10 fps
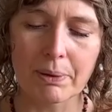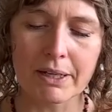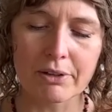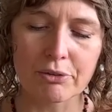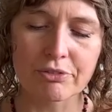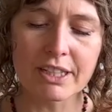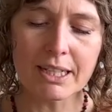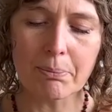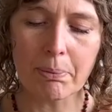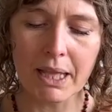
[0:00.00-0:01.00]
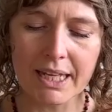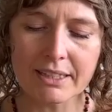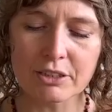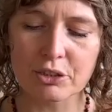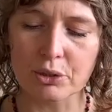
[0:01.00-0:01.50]
pair of really
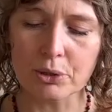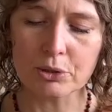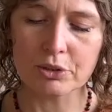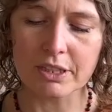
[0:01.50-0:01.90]
plain socks,